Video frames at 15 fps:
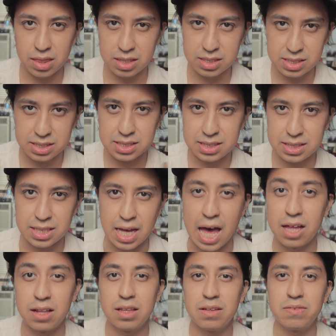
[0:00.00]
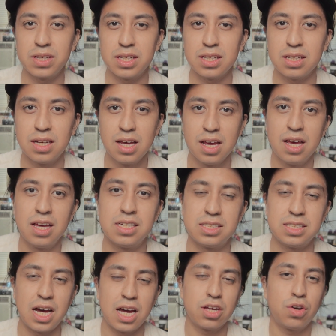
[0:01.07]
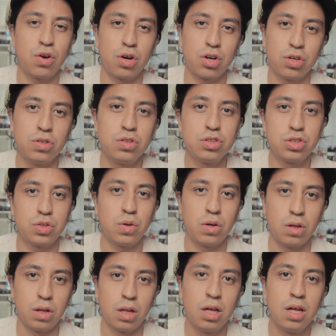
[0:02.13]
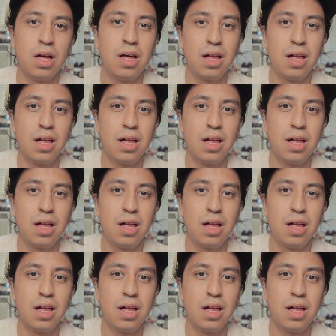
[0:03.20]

the style of it. It's not your usual,